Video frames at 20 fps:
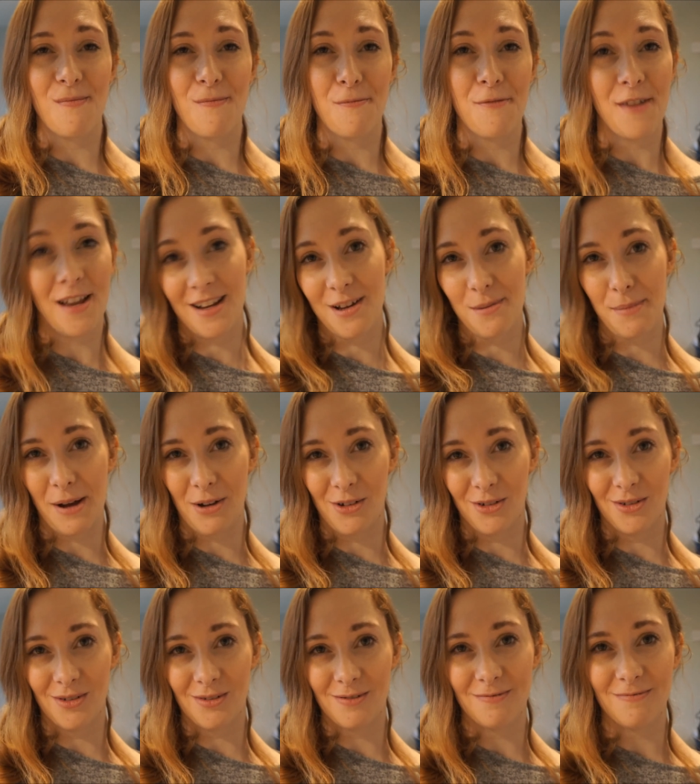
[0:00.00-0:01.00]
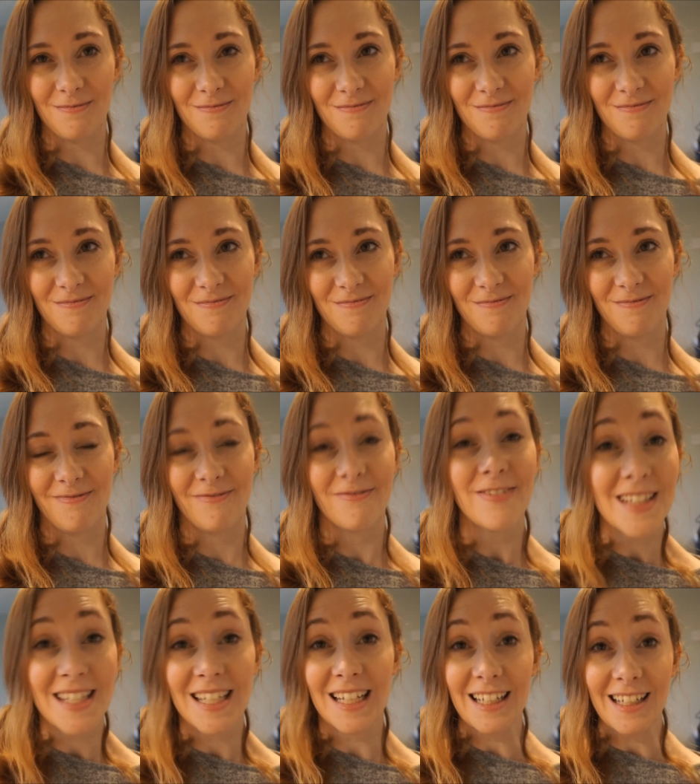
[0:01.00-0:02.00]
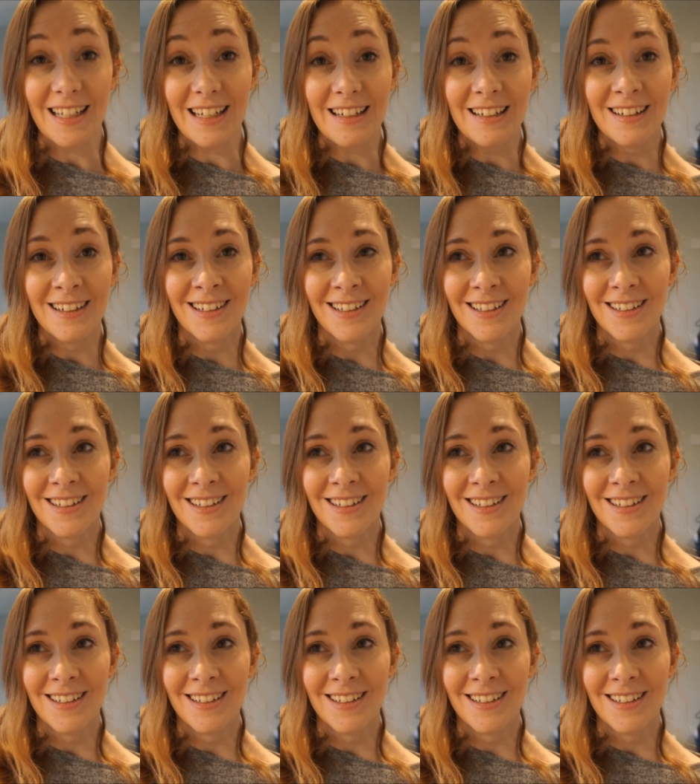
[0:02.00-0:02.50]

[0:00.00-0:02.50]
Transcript: think about physically